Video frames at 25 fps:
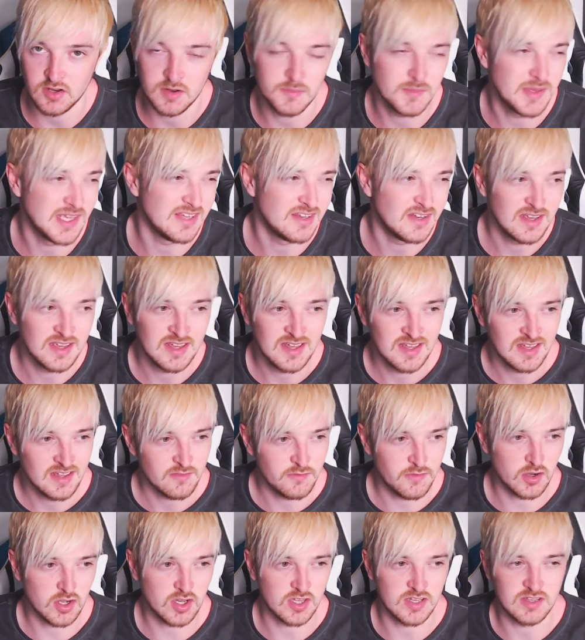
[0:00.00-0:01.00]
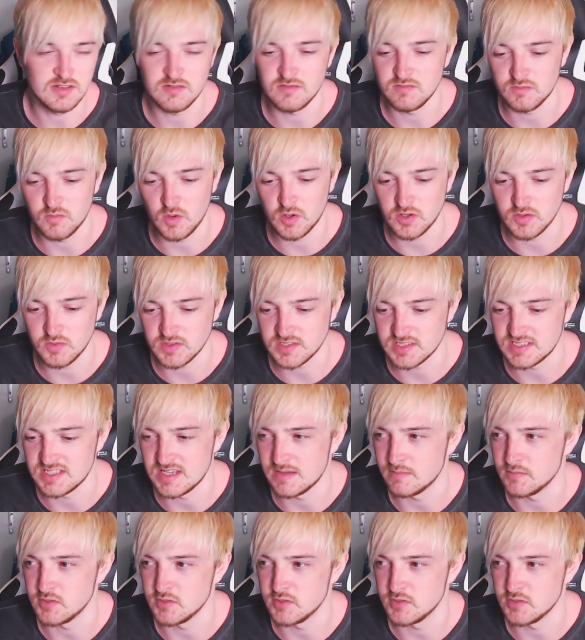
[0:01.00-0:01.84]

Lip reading: I mean, fucking what's his name,